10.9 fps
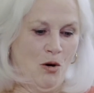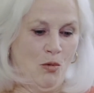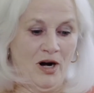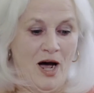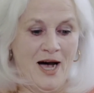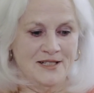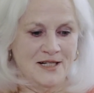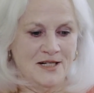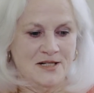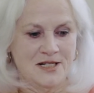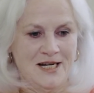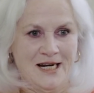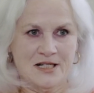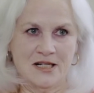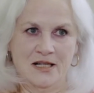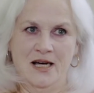Well, I didn't
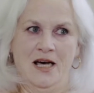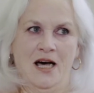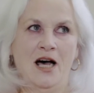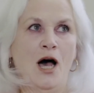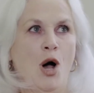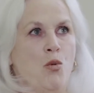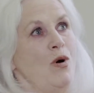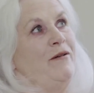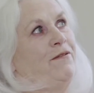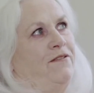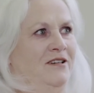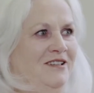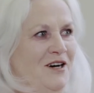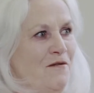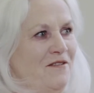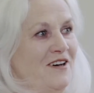detect a whiff
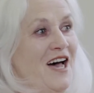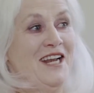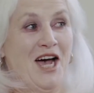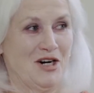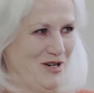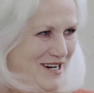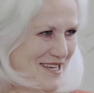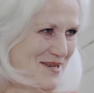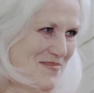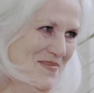of anachronism.